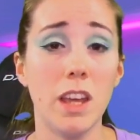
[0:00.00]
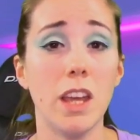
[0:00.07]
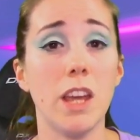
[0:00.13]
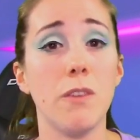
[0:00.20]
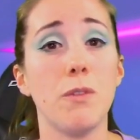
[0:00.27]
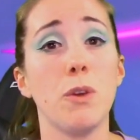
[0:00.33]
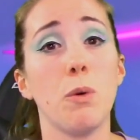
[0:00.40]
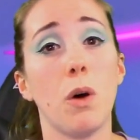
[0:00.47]

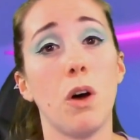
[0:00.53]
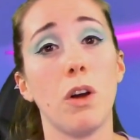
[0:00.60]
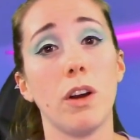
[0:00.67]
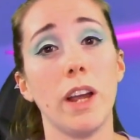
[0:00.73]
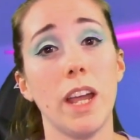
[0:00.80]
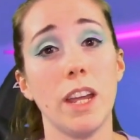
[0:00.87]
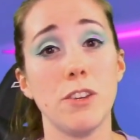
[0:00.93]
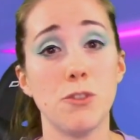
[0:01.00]
If you are
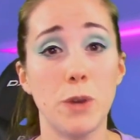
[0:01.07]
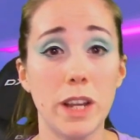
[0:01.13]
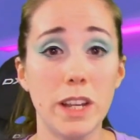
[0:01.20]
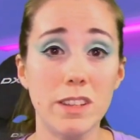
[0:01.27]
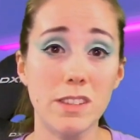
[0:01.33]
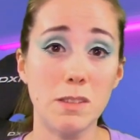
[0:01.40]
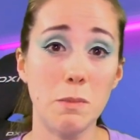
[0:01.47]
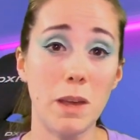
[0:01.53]
a
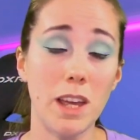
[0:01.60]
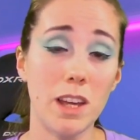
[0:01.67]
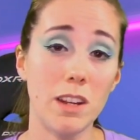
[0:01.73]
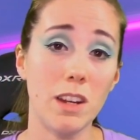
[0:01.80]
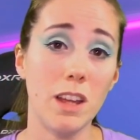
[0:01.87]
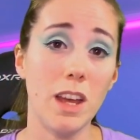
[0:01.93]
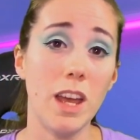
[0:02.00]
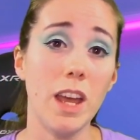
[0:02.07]
trans man